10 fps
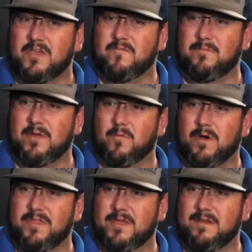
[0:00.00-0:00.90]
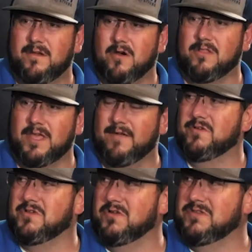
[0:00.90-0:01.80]
you've been one that hardly
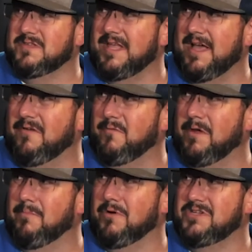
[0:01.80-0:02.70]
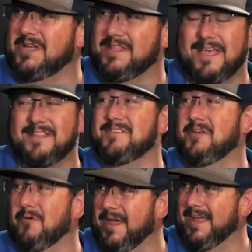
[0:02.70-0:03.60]
ever turns us down. We appreciate that to
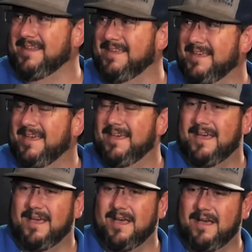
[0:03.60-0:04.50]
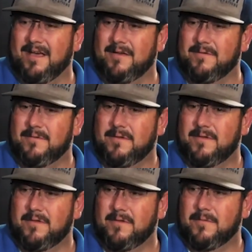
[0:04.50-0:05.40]
no end. Uh,
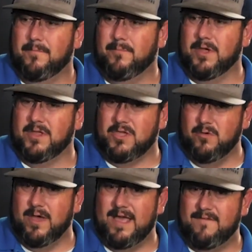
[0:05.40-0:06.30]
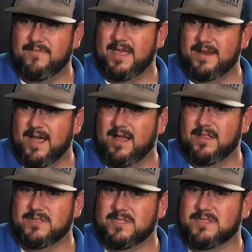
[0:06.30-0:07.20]
but you have that
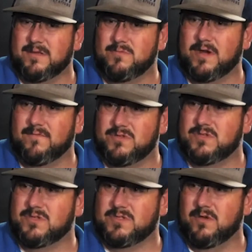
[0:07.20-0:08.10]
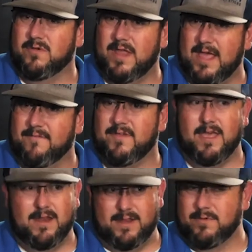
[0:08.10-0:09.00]
knowledge that some drivers just don't have
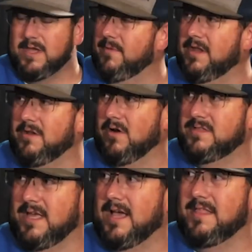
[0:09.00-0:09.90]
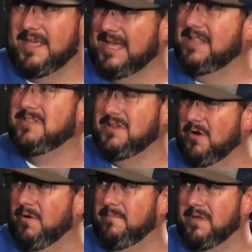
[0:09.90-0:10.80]
yet, and coming into R T I, they get to
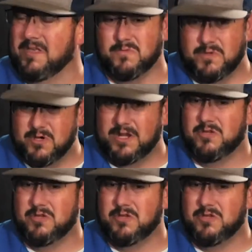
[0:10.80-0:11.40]
know it because we try to